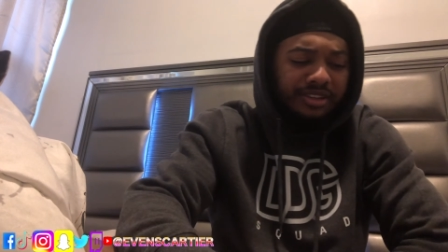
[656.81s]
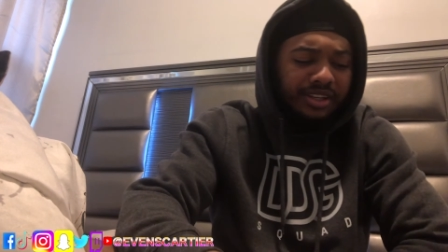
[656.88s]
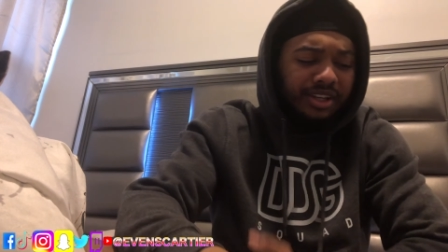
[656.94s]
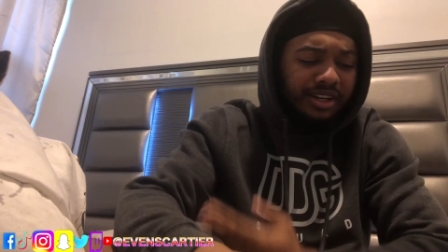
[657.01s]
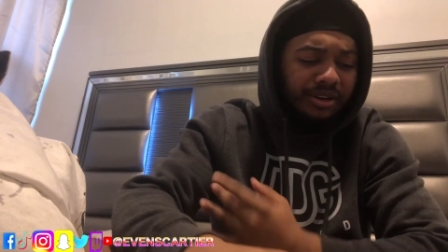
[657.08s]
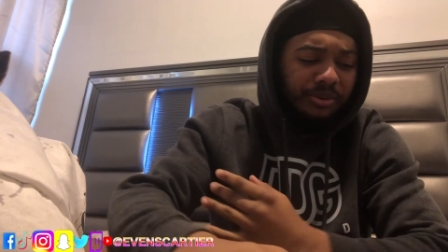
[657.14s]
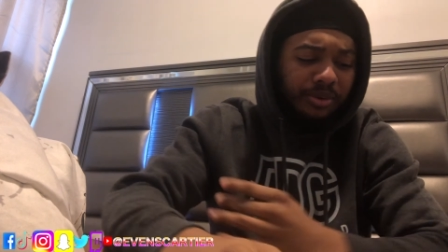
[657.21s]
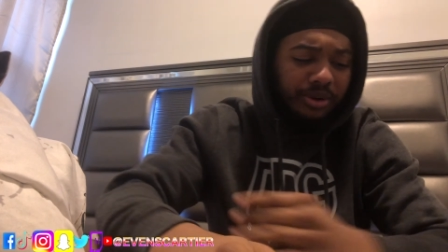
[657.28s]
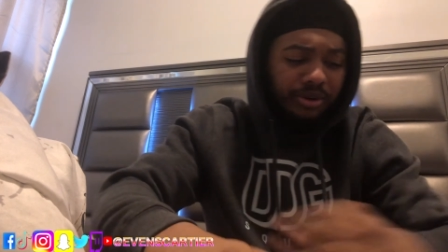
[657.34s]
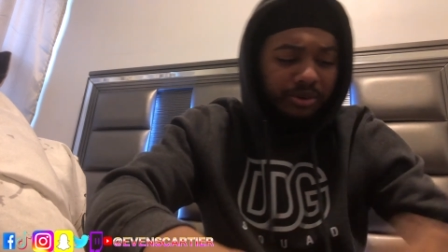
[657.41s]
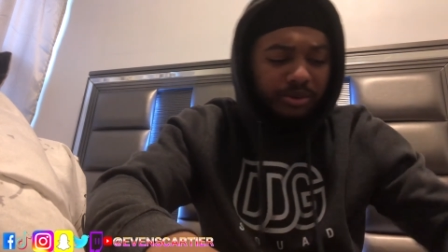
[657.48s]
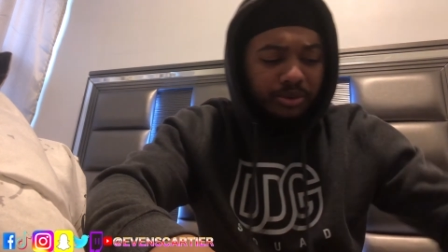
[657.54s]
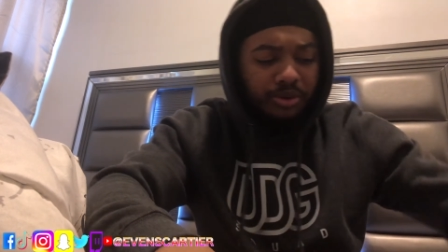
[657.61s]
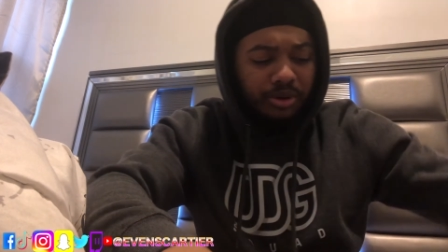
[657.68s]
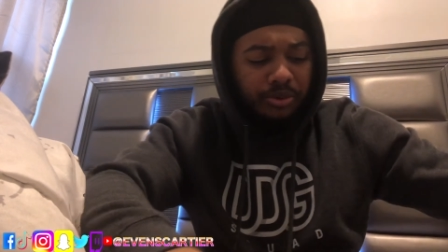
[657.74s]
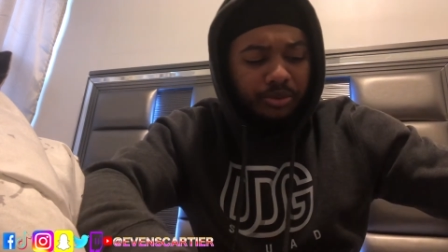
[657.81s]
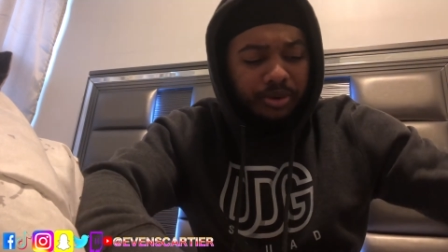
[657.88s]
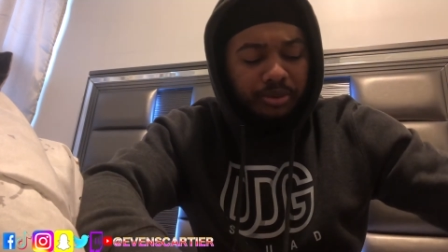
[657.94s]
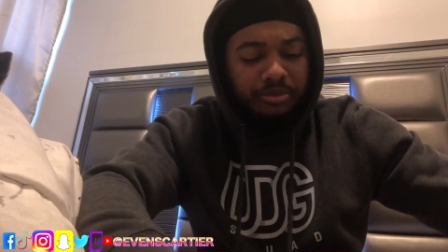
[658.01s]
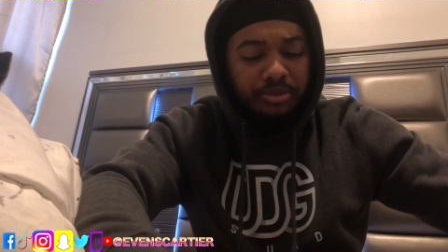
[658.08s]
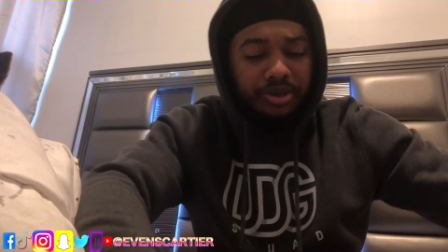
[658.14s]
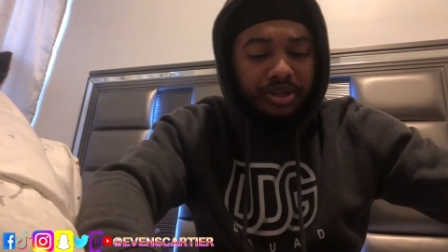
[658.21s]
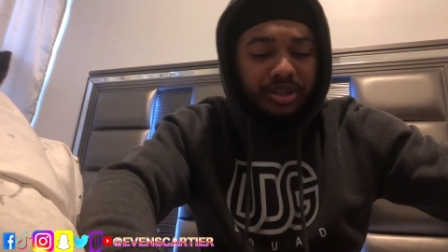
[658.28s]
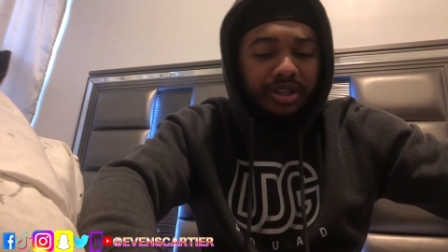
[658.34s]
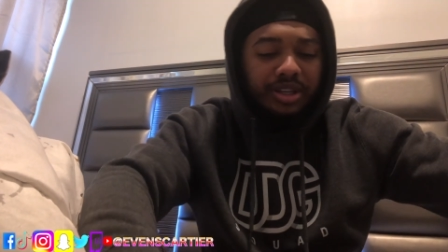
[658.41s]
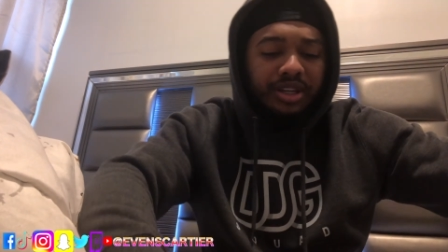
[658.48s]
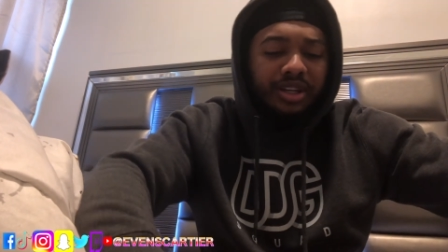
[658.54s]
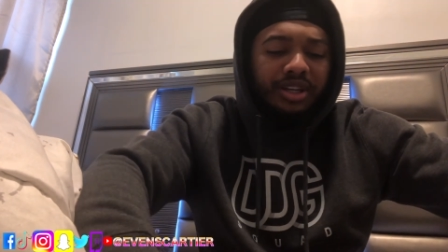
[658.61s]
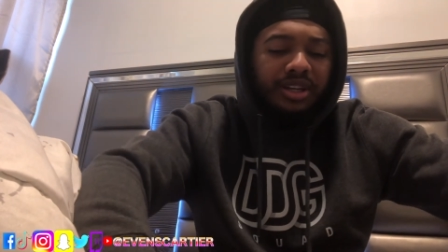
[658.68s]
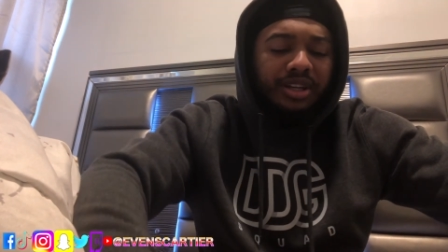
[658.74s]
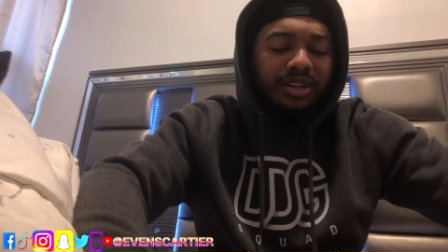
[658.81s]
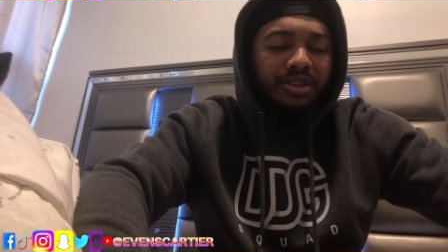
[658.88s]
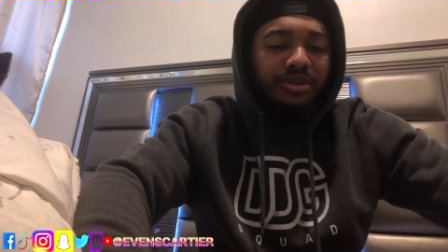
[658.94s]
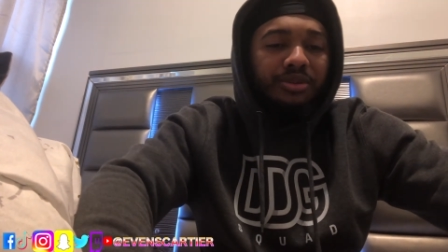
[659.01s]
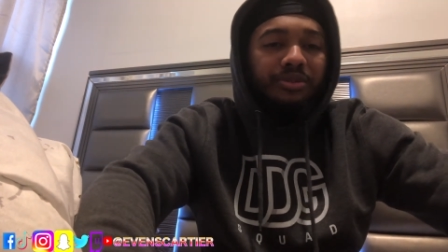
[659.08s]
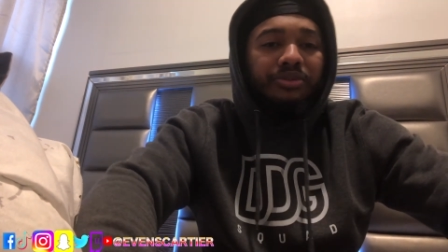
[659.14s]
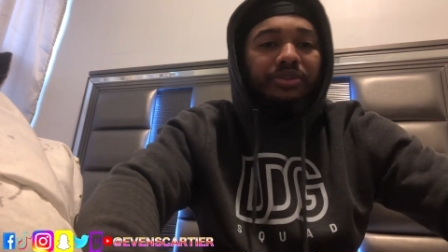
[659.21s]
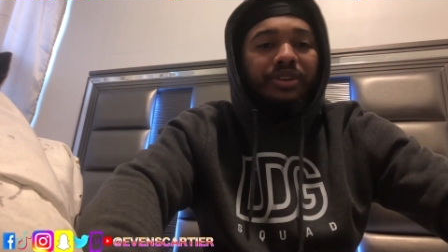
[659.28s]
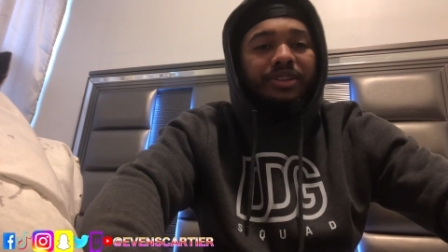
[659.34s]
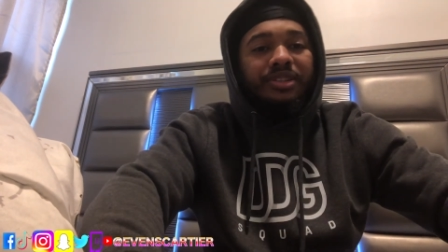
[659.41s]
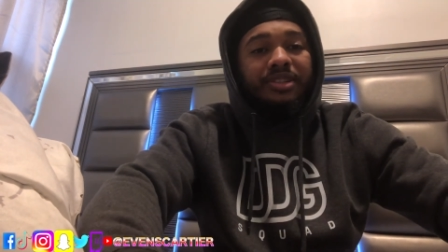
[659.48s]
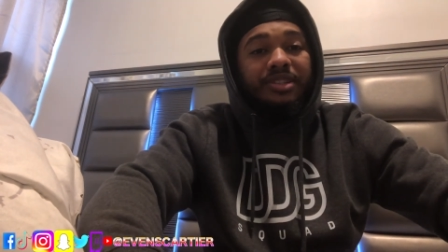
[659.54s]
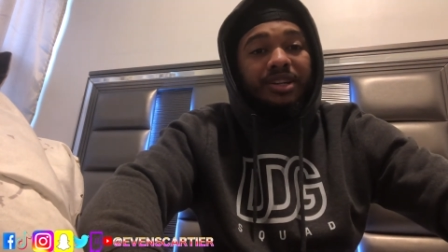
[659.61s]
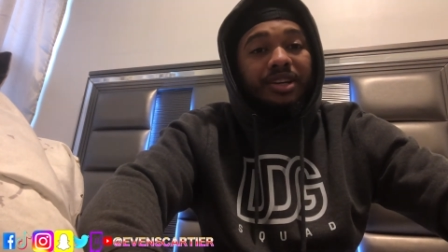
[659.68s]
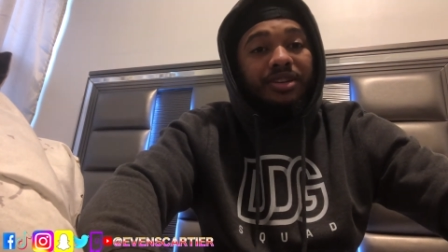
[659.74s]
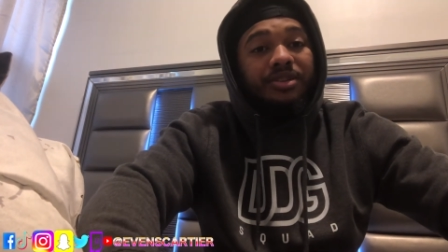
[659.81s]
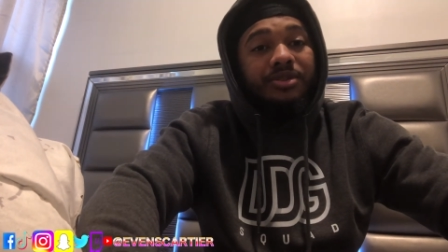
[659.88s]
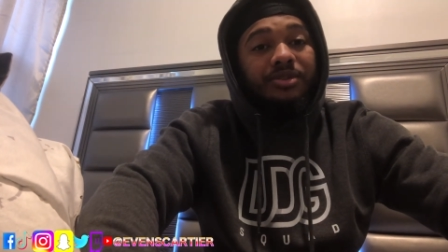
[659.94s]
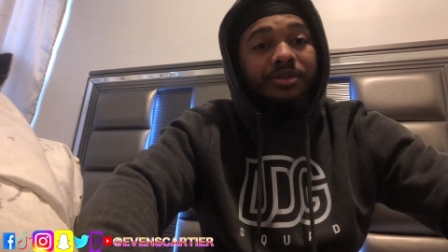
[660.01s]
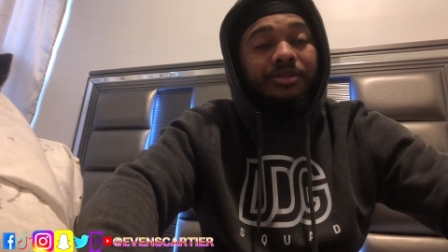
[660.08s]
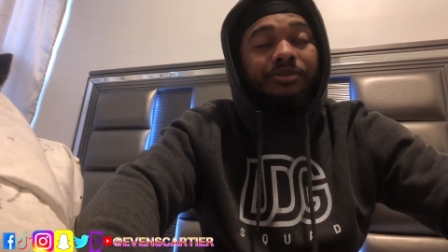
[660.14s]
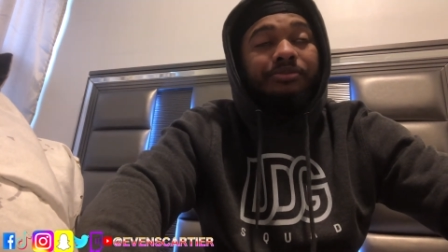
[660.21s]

He gonna work, work with me to fix the schedule